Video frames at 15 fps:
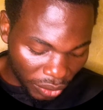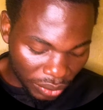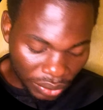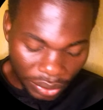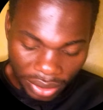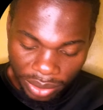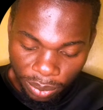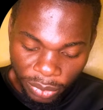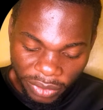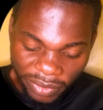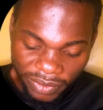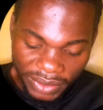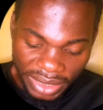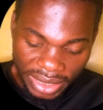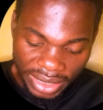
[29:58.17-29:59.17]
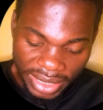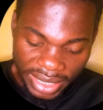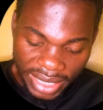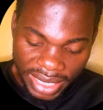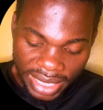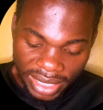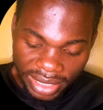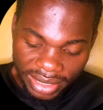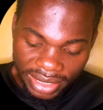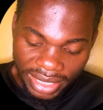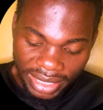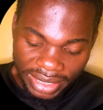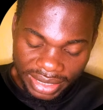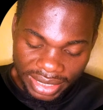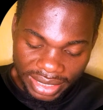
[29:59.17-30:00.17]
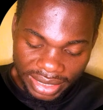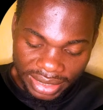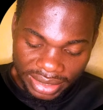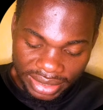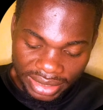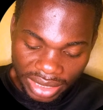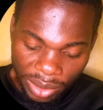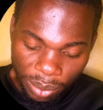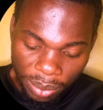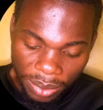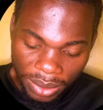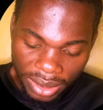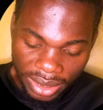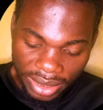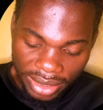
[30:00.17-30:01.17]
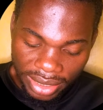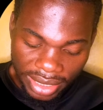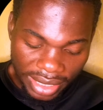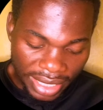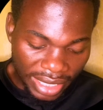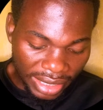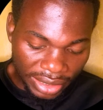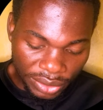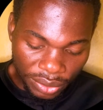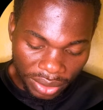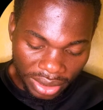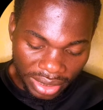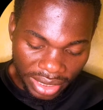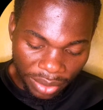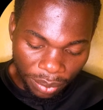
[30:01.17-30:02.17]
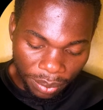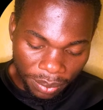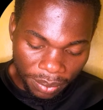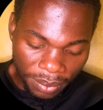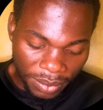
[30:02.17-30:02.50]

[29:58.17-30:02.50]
So remove, then type the directory name,